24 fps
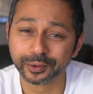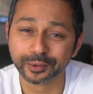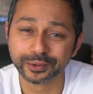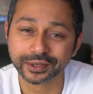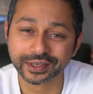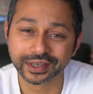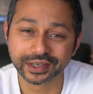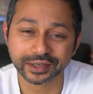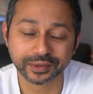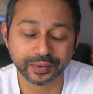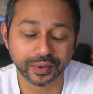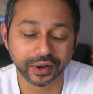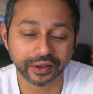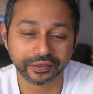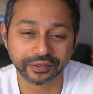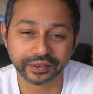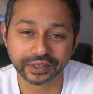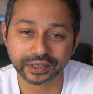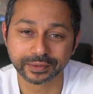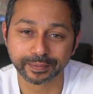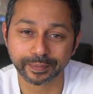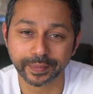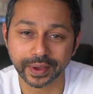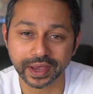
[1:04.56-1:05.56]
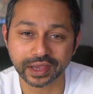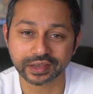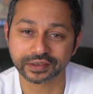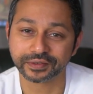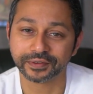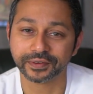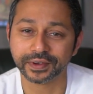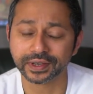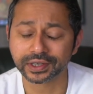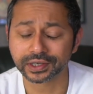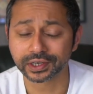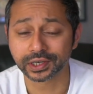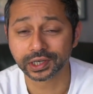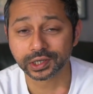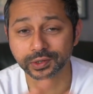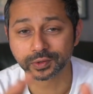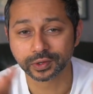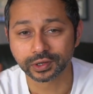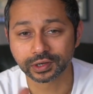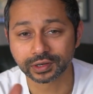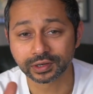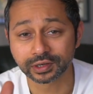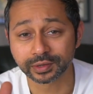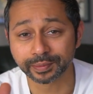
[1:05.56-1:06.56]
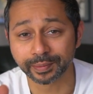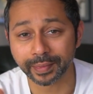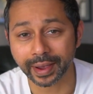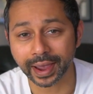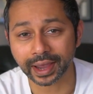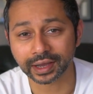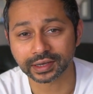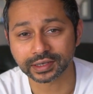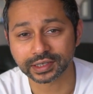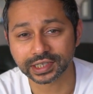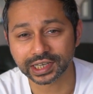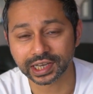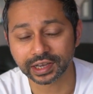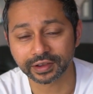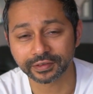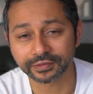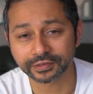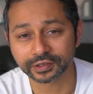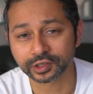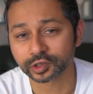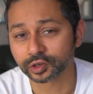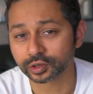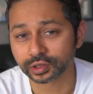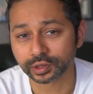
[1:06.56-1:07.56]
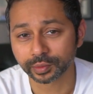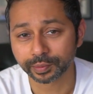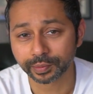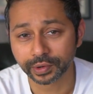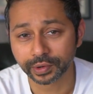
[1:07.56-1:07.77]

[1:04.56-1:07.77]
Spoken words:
loses one of its best features, which was MagSafe. So on the